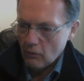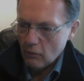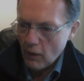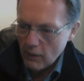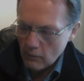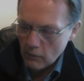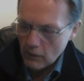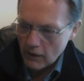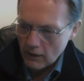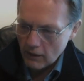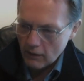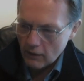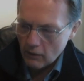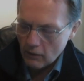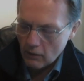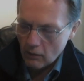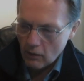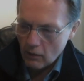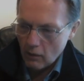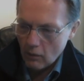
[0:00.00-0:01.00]
When
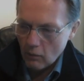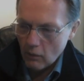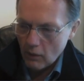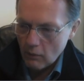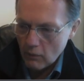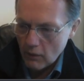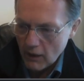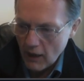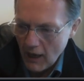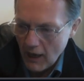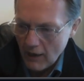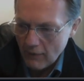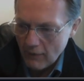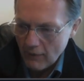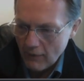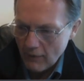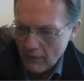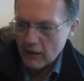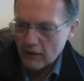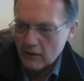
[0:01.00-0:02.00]
we
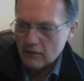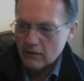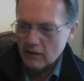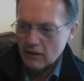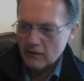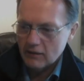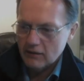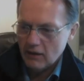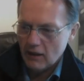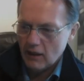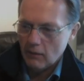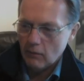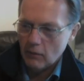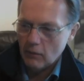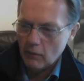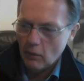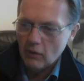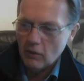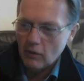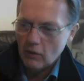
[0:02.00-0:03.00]
haven't reached the setup
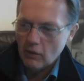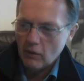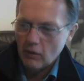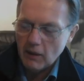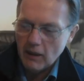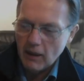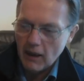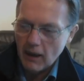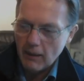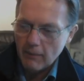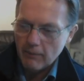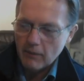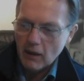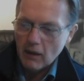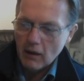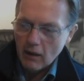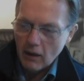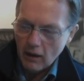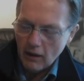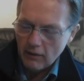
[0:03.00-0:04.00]
we want to be at,
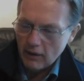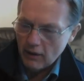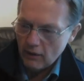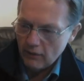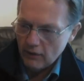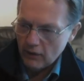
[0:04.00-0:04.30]
then I